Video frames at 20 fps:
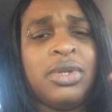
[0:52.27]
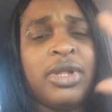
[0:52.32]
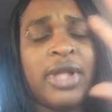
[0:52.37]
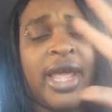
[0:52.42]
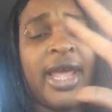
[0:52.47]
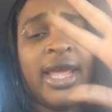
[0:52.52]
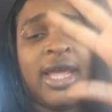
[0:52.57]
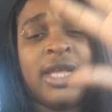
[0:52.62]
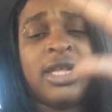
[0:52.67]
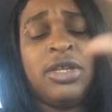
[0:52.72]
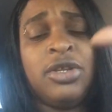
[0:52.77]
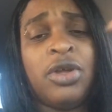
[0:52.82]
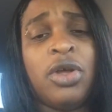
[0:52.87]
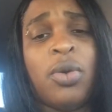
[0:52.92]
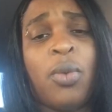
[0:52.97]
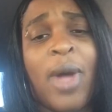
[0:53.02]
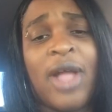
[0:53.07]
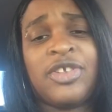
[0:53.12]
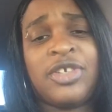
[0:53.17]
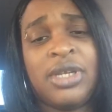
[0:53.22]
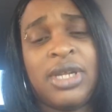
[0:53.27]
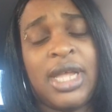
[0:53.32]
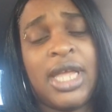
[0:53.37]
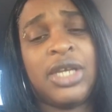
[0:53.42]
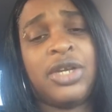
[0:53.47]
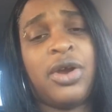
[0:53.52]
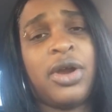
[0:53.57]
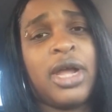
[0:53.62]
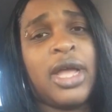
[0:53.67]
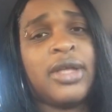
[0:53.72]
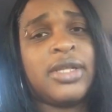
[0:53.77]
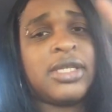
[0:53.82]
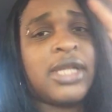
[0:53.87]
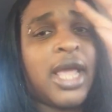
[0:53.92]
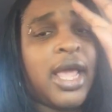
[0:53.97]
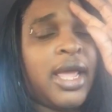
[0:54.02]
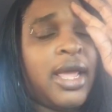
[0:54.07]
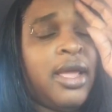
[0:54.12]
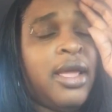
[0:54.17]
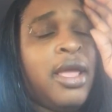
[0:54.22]
like you know watching it get dark
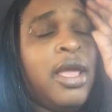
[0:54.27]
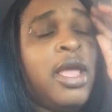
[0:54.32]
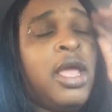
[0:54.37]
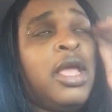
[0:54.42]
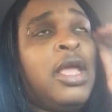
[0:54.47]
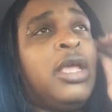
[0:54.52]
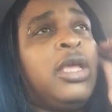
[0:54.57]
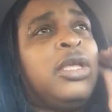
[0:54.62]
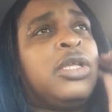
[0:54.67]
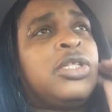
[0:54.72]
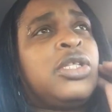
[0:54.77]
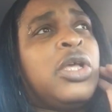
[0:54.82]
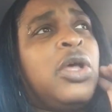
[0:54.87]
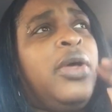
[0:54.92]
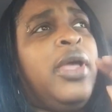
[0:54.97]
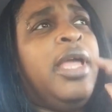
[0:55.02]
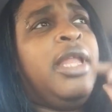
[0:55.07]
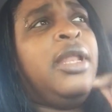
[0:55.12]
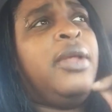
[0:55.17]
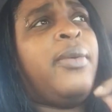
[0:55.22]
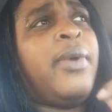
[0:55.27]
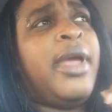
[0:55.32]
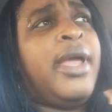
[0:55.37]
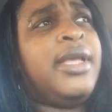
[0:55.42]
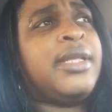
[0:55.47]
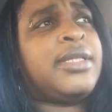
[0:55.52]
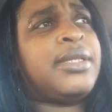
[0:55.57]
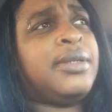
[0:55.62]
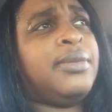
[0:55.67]
outside. So, anyways,